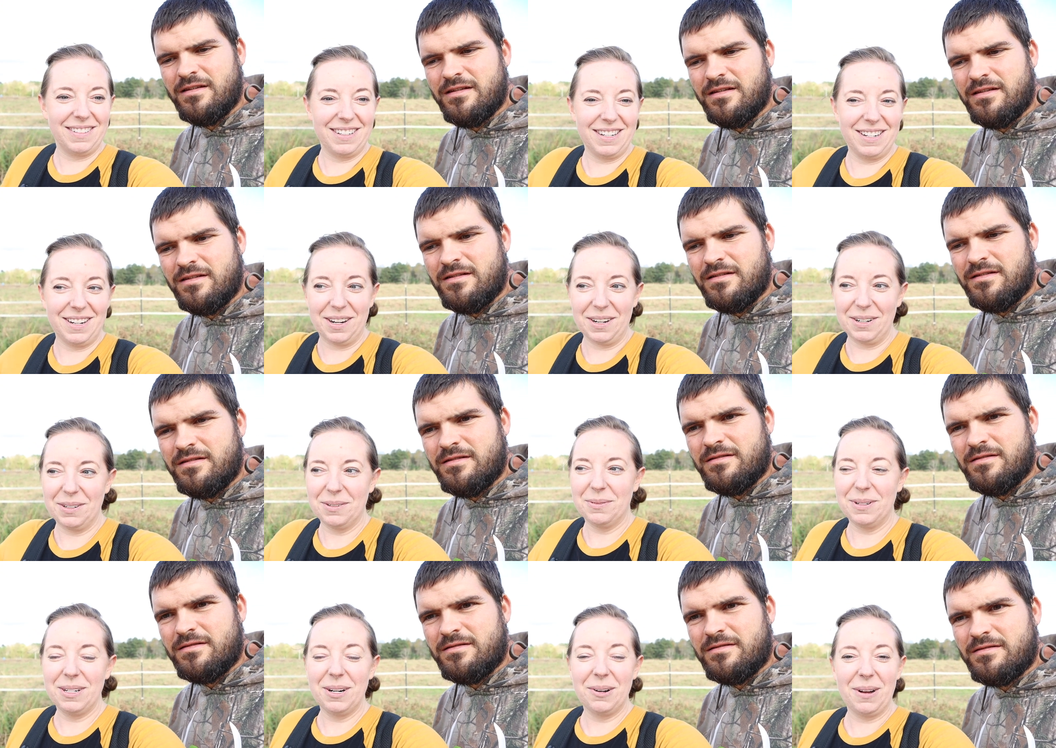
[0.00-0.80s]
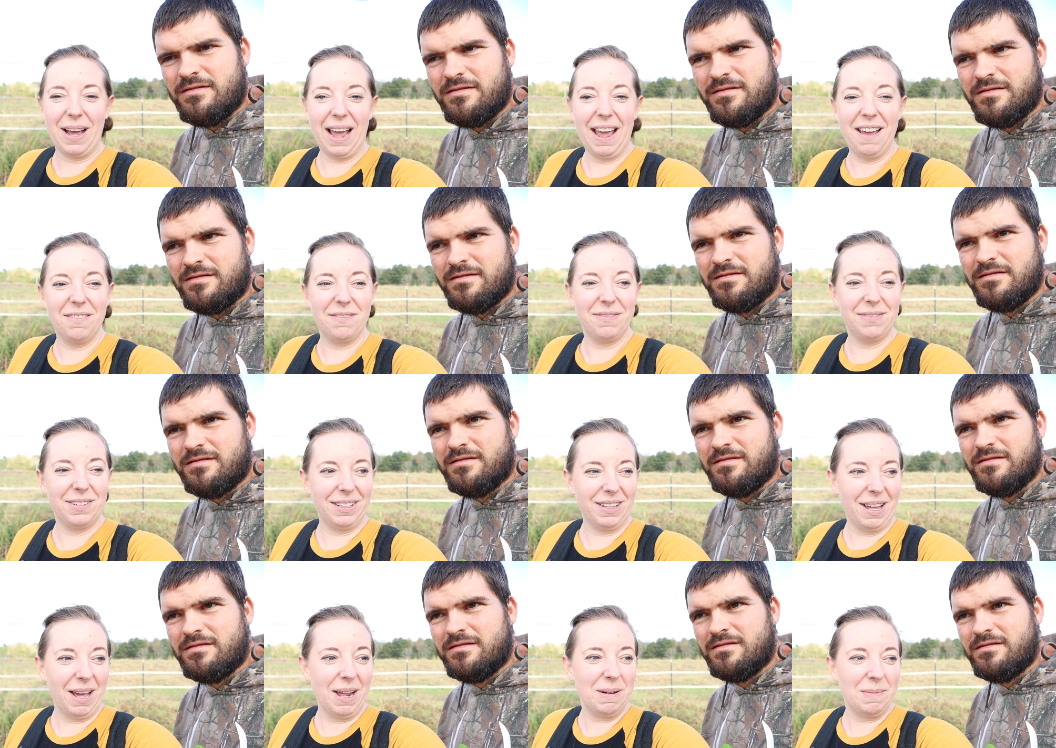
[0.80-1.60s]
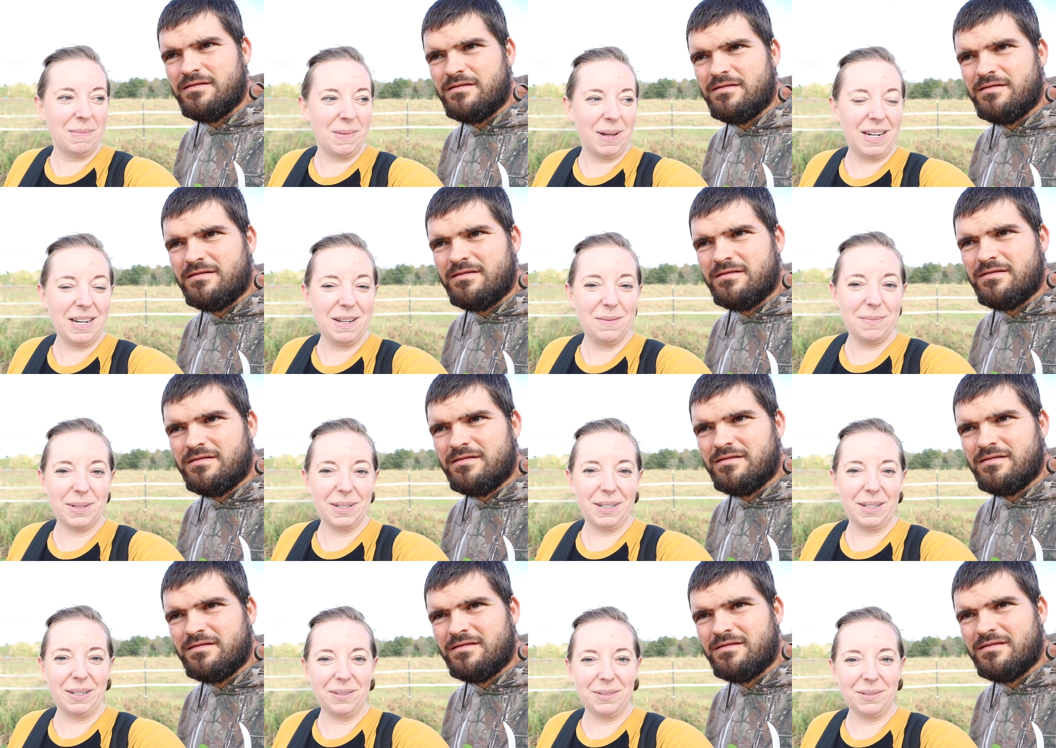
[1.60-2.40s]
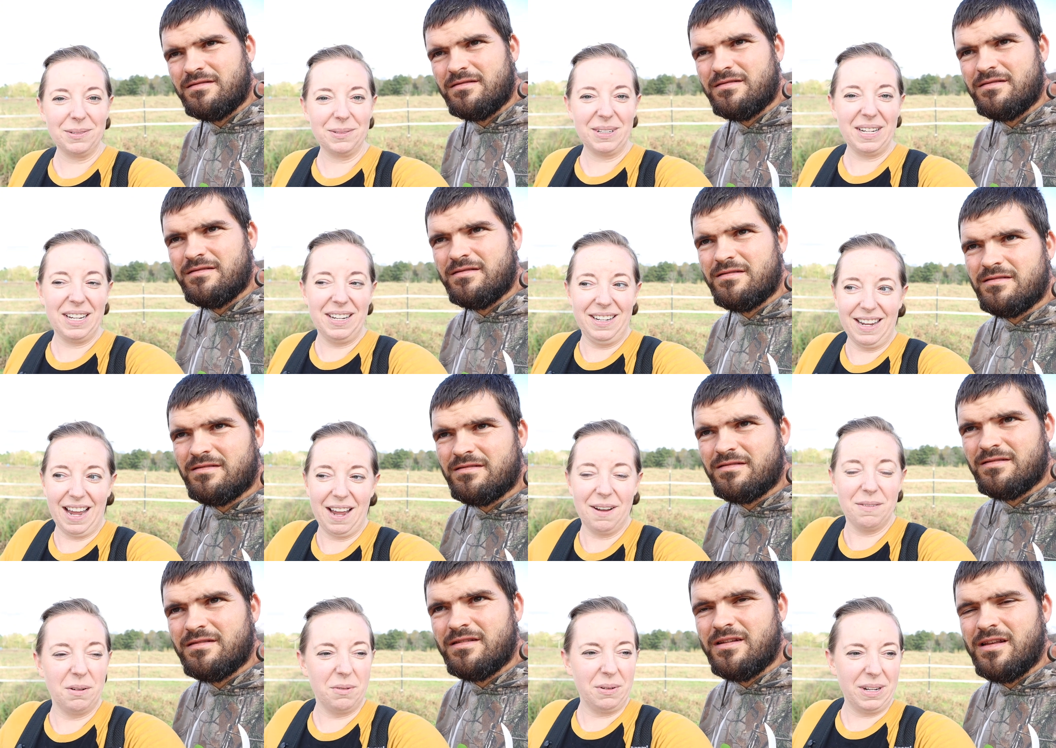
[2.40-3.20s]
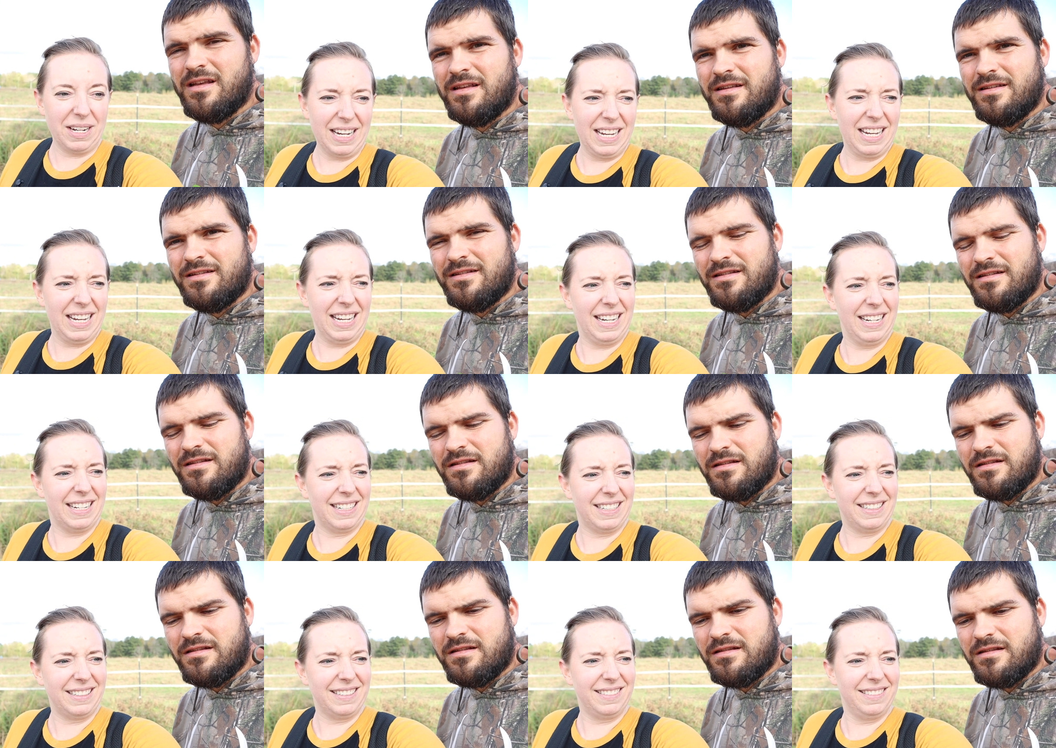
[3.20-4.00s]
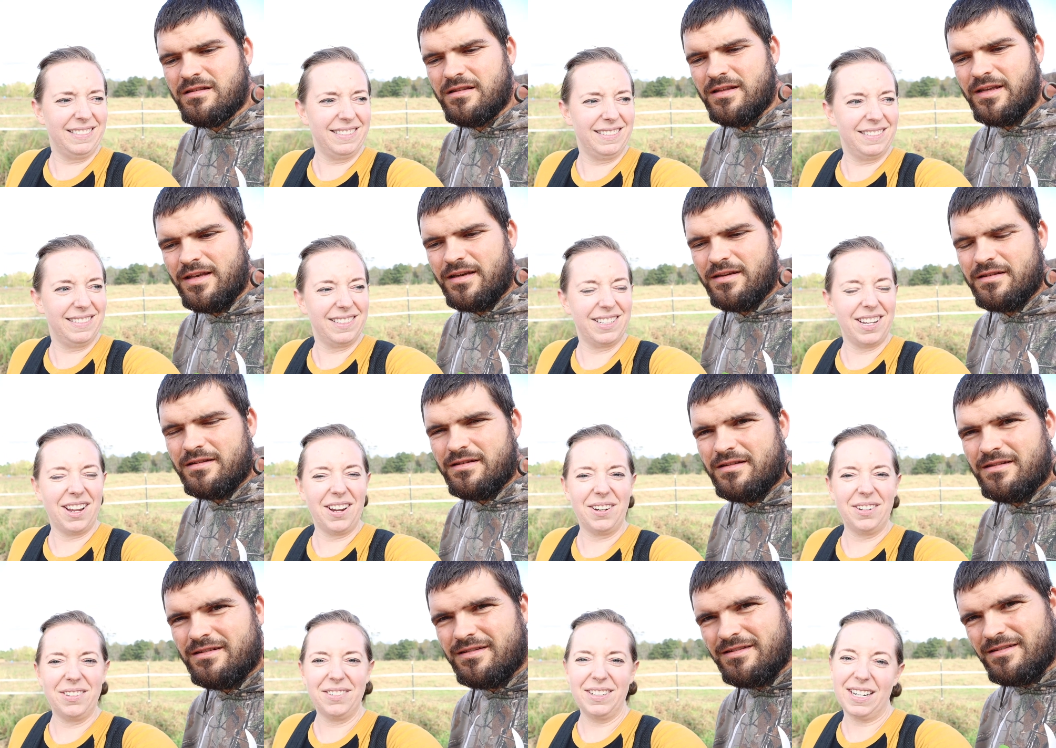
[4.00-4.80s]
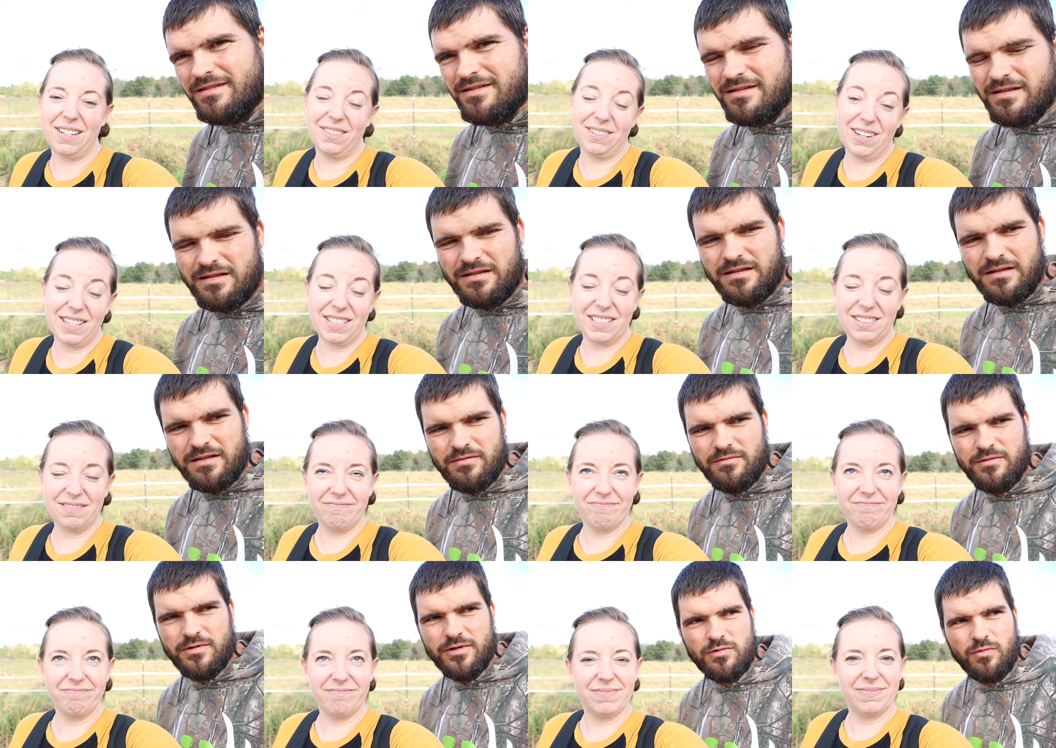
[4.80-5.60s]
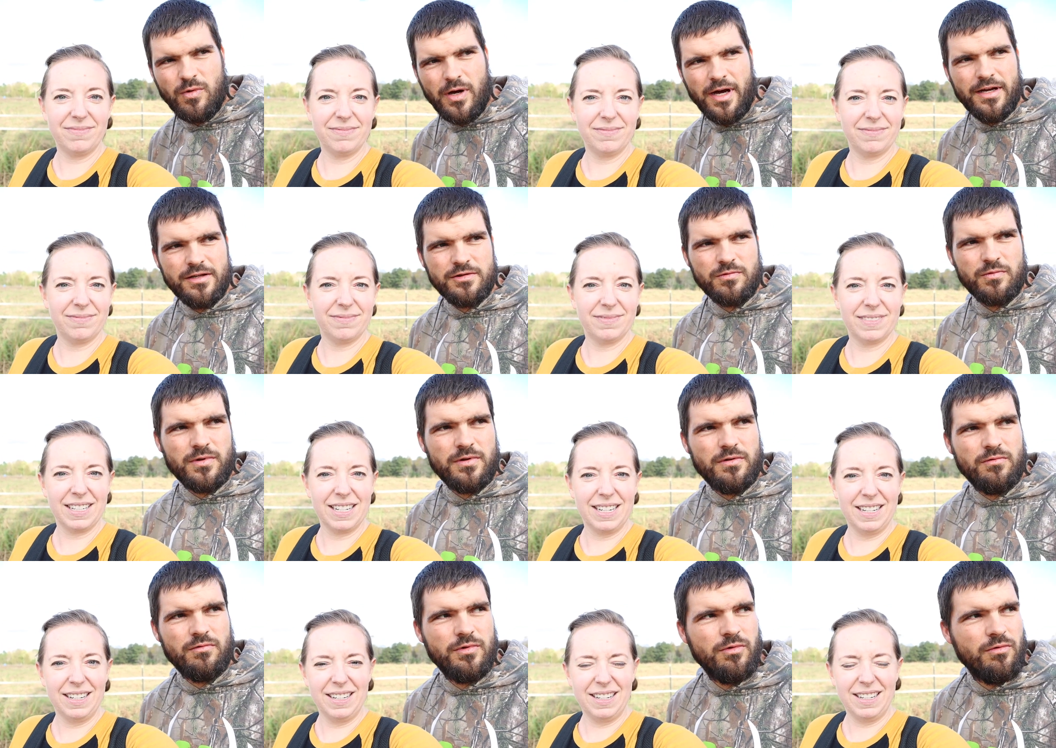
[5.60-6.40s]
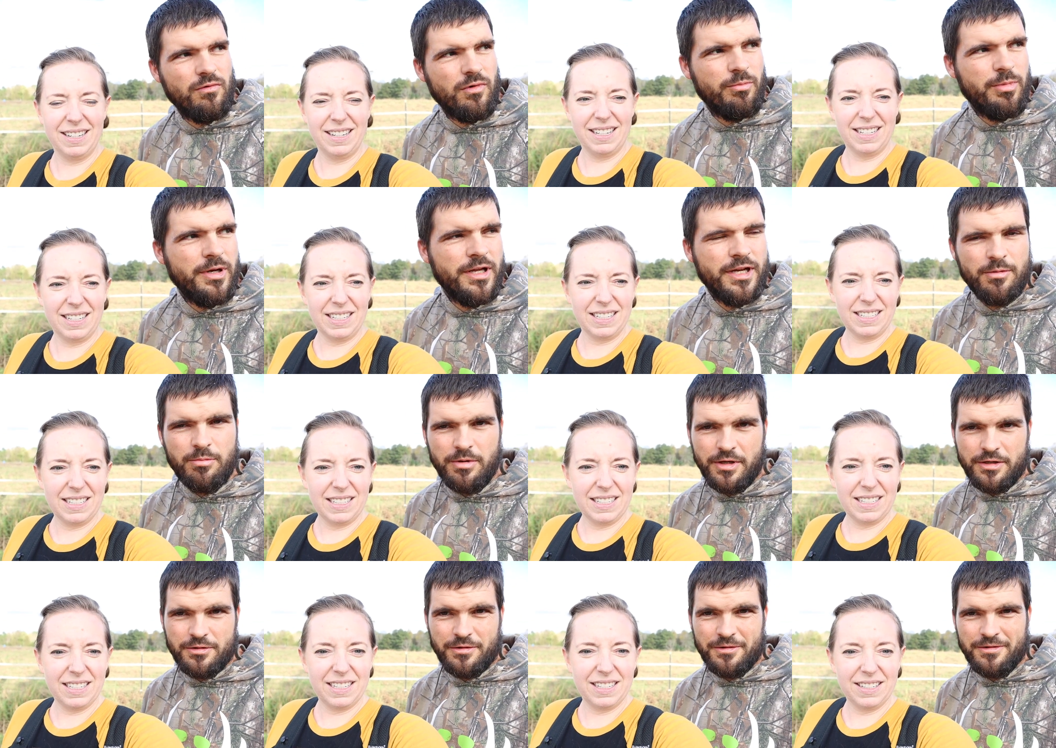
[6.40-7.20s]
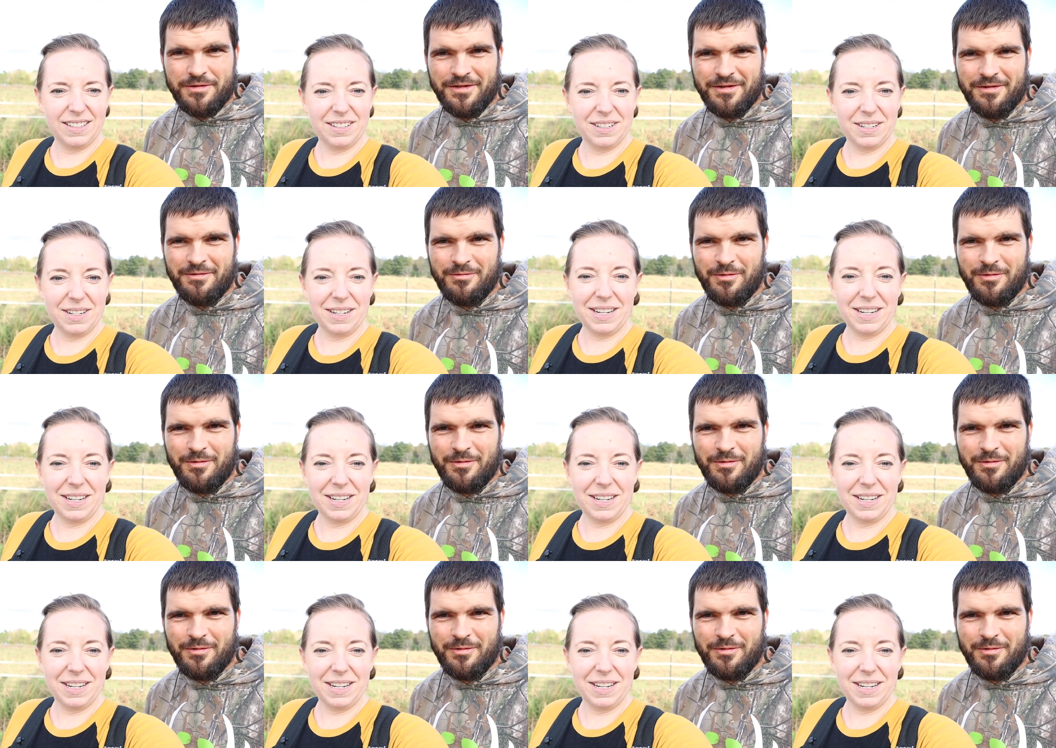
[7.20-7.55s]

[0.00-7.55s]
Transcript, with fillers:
Speaker 1: you know, we don't have a lot of money, but we have what we need. And yeah. so, anyways,
Speaker 2: we're just wise with we're penny pinchers.